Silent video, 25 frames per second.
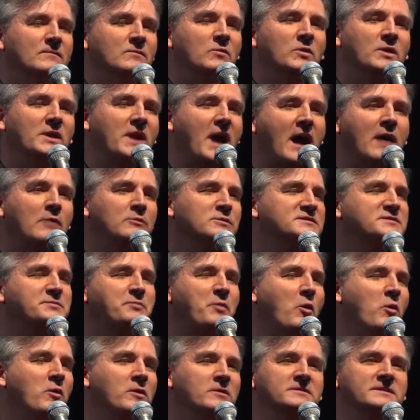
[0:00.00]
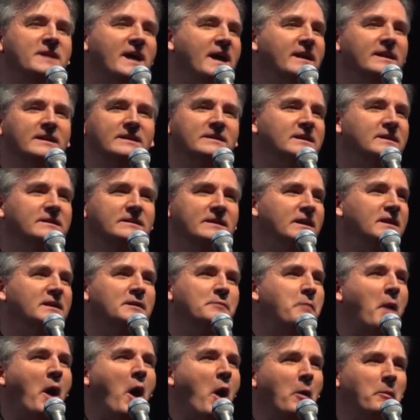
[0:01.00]
When I was born, Daddy didn't
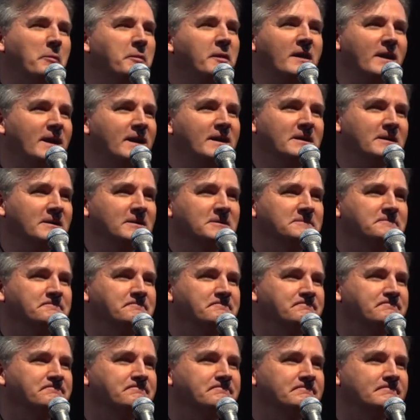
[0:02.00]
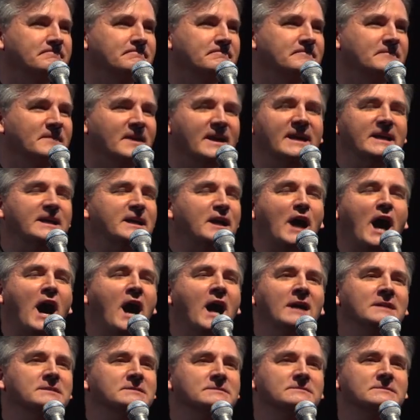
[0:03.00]
get a ball player. He
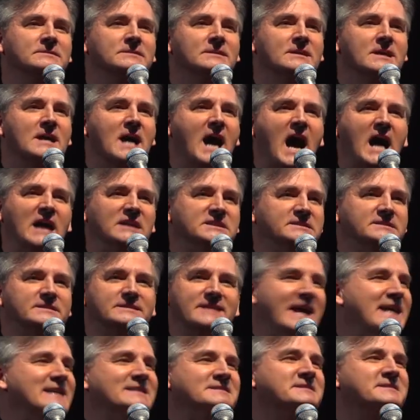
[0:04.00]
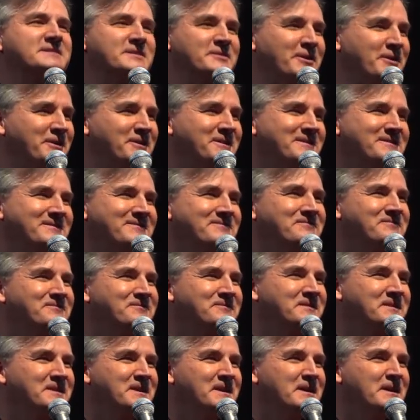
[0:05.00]
got a dancer.
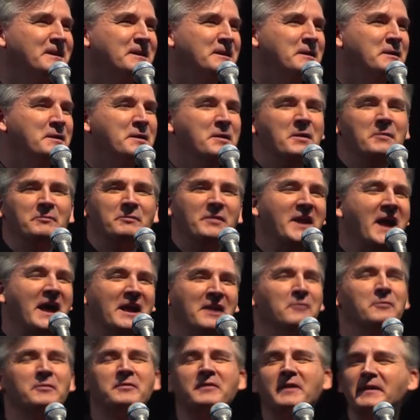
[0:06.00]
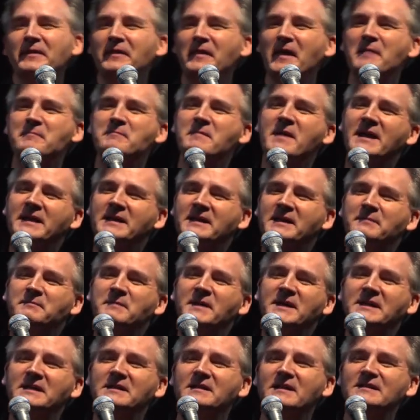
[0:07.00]
But I don't think that made
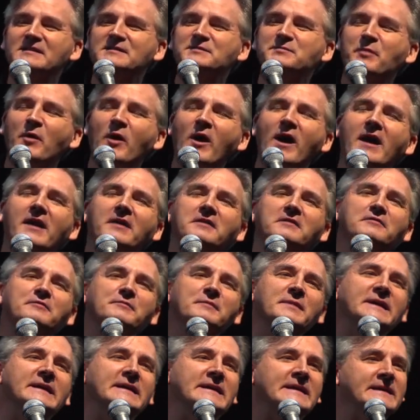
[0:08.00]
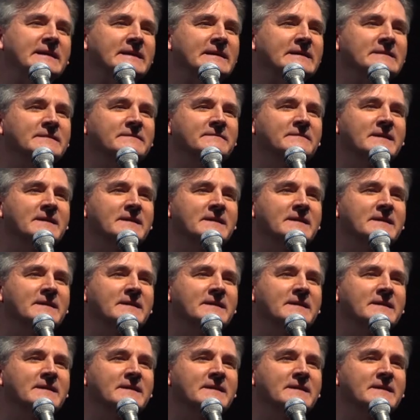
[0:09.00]
him any less proud of me.